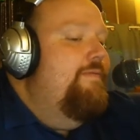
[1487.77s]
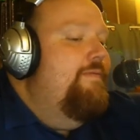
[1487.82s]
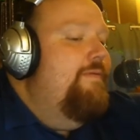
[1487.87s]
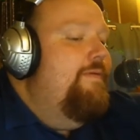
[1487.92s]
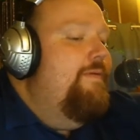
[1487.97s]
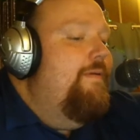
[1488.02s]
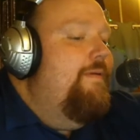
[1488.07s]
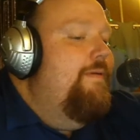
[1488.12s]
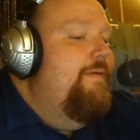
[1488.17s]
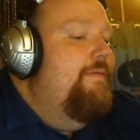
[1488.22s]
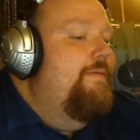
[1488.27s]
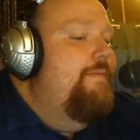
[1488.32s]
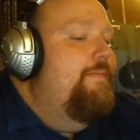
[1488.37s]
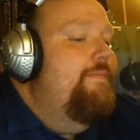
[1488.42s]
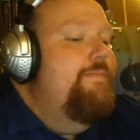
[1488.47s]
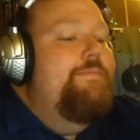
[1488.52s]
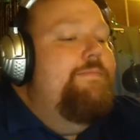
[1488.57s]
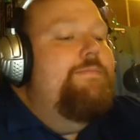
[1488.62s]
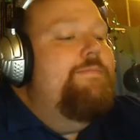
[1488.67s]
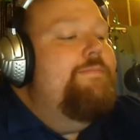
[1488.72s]

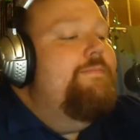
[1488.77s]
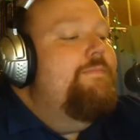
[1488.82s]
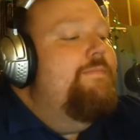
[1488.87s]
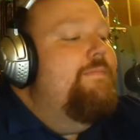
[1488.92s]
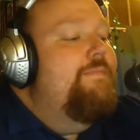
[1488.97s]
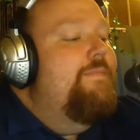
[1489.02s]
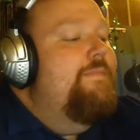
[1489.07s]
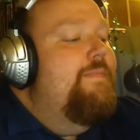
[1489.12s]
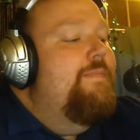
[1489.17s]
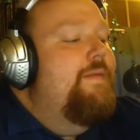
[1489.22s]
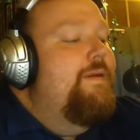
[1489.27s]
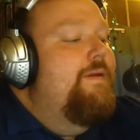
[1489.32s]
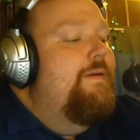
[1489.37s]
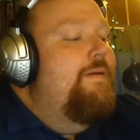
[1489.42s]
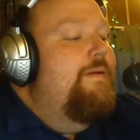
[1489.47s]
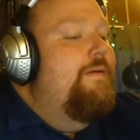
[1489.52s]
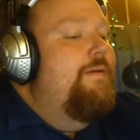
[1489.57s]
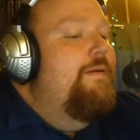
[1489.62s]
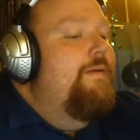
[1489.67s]
(no one is talking)